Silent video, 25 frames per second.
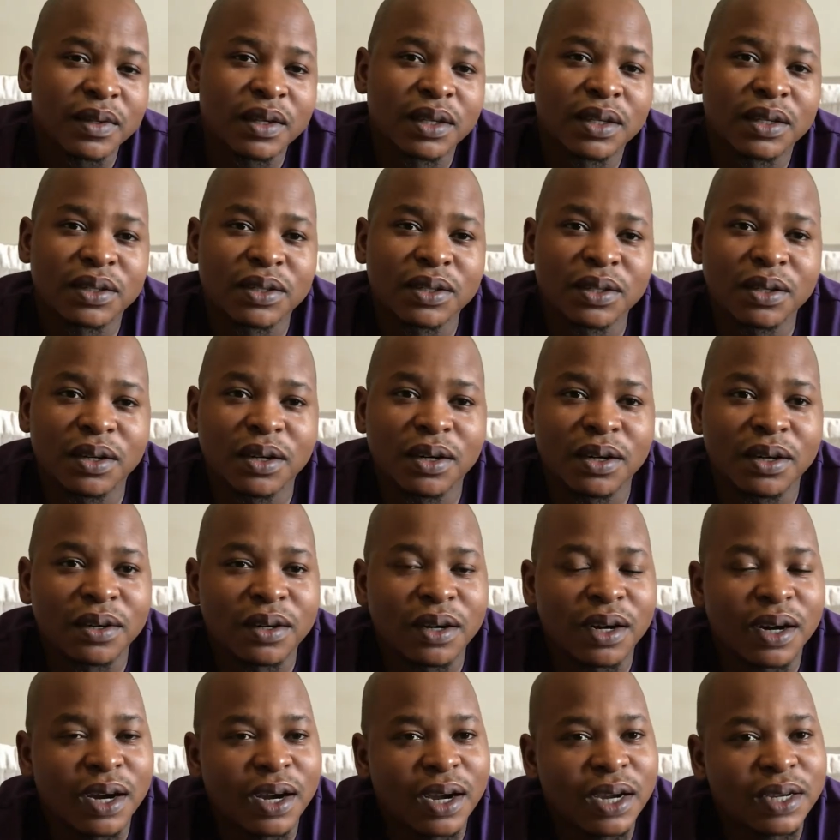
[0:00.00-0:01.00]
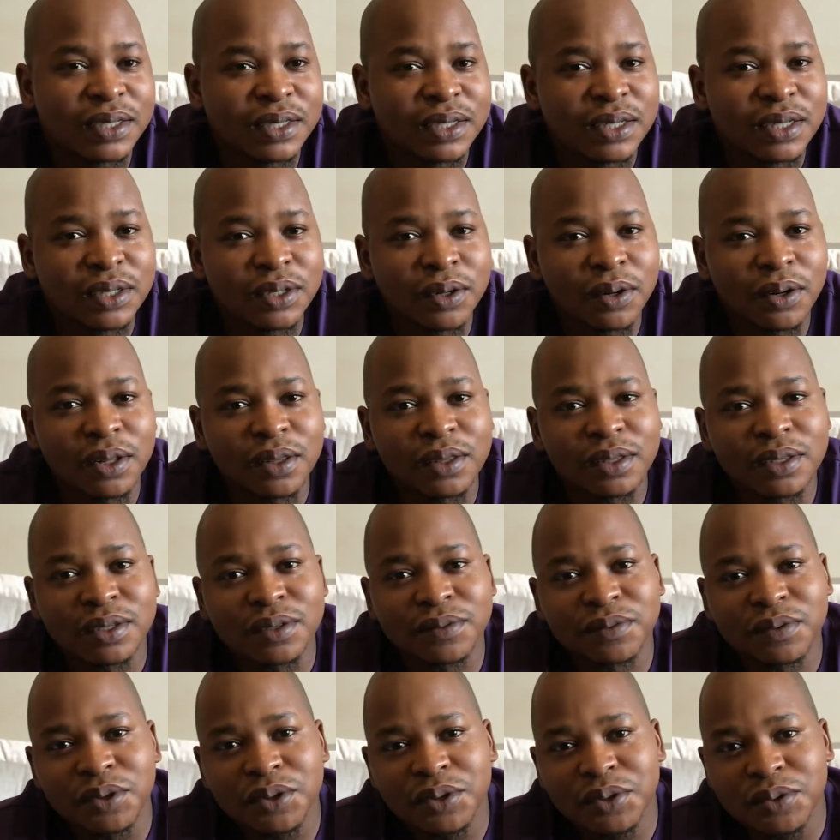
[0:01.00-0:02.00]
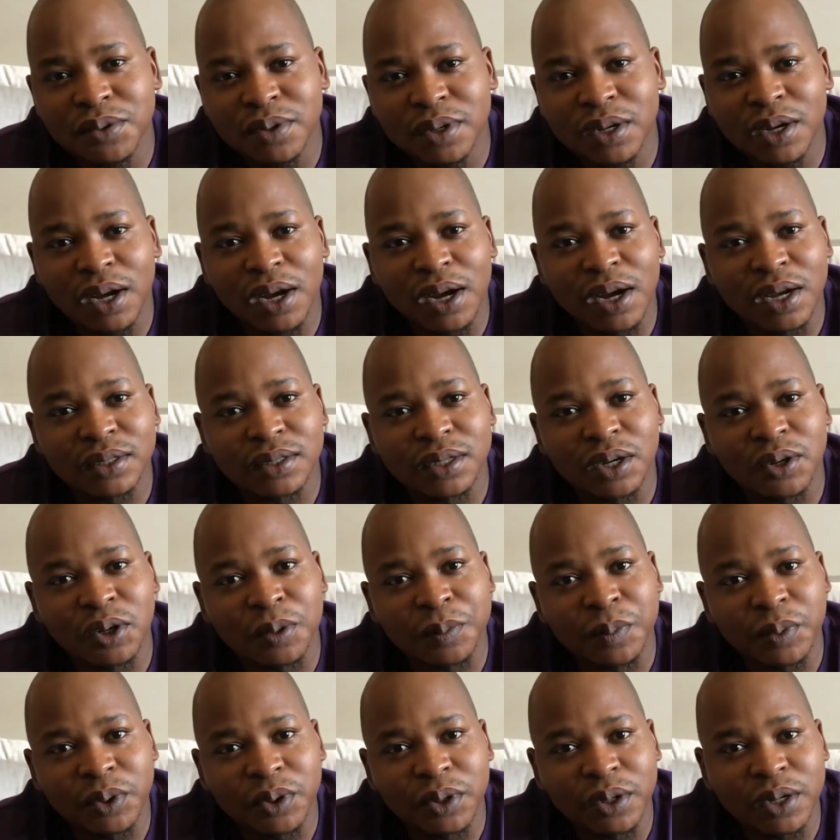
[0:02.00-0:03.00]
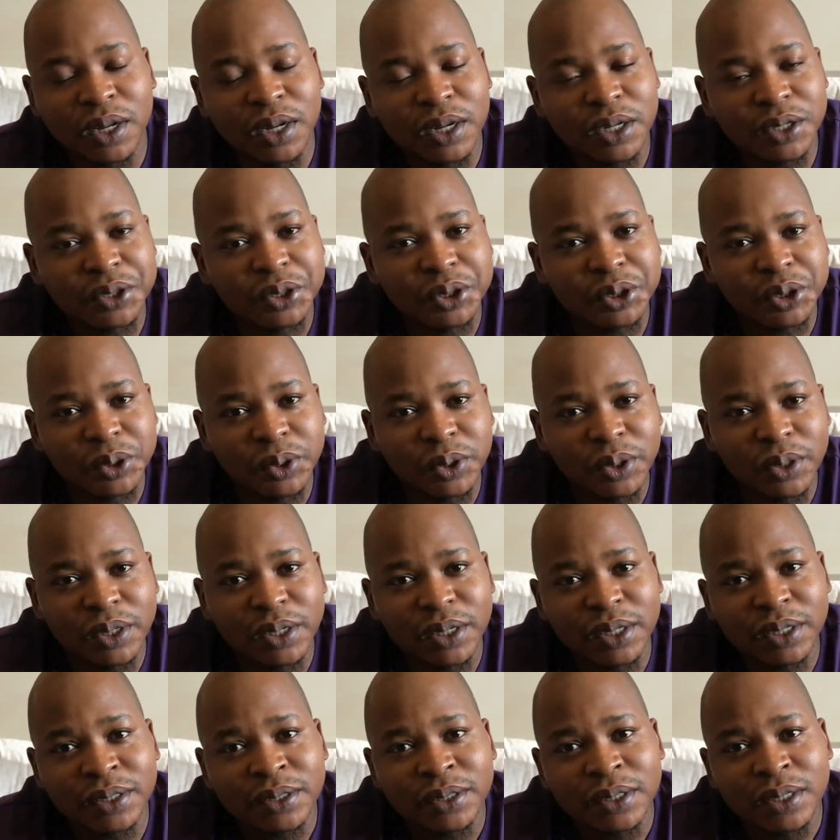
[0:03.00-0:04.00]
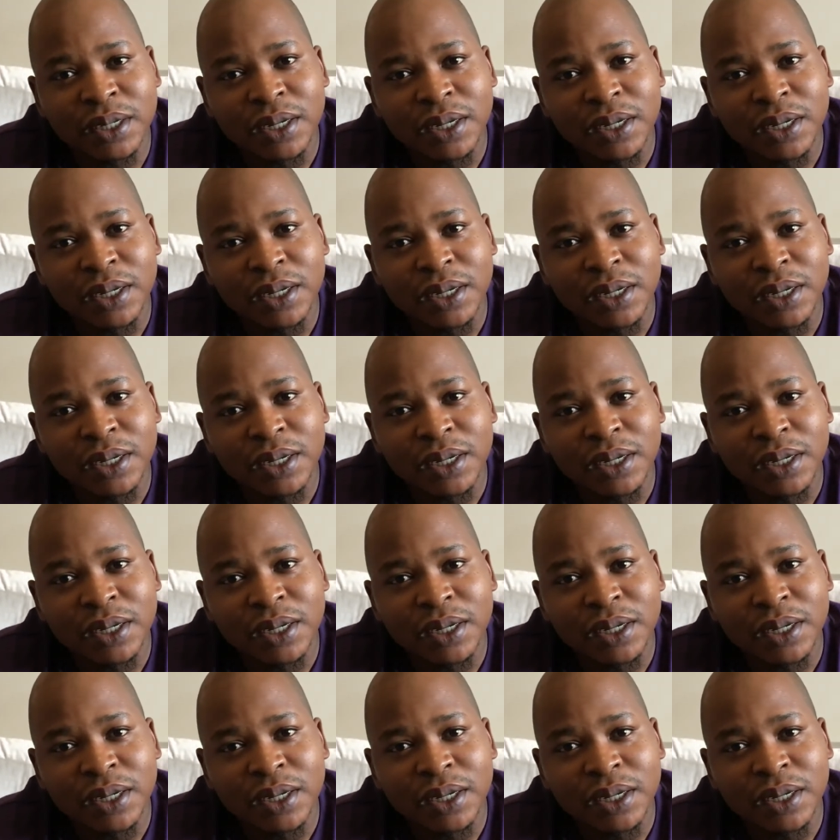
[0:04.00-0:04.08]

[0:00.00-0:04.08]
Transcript: So, I did all this for you guys. I hope you're going to enjoy